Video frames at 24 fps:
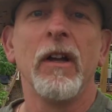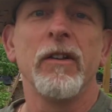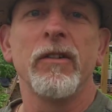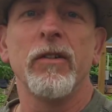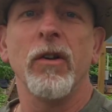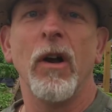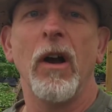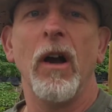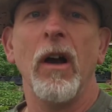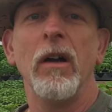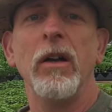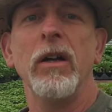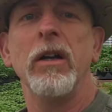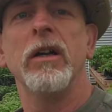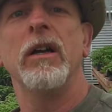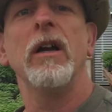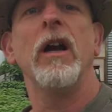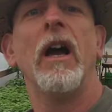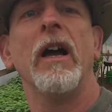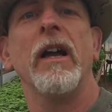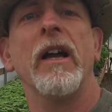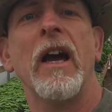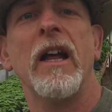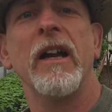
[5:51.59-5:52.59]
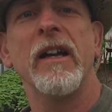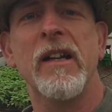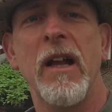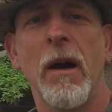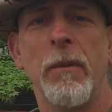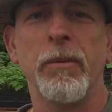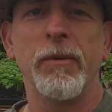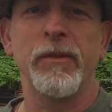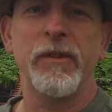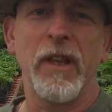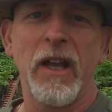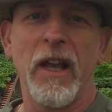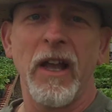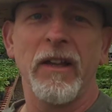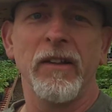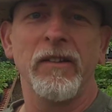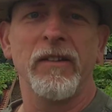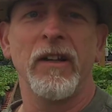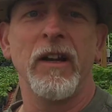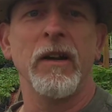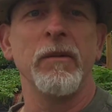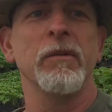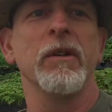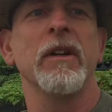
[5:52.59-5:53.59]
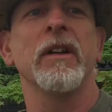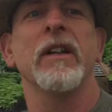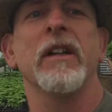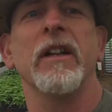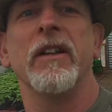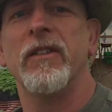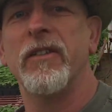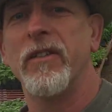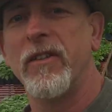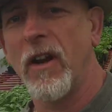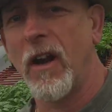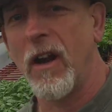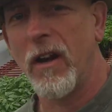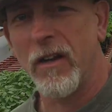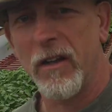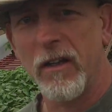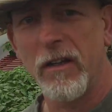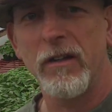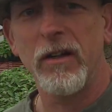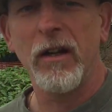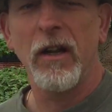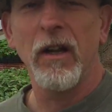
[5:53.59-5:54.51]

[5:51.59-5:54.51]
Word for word: So I got a couple things and I'm going to get started.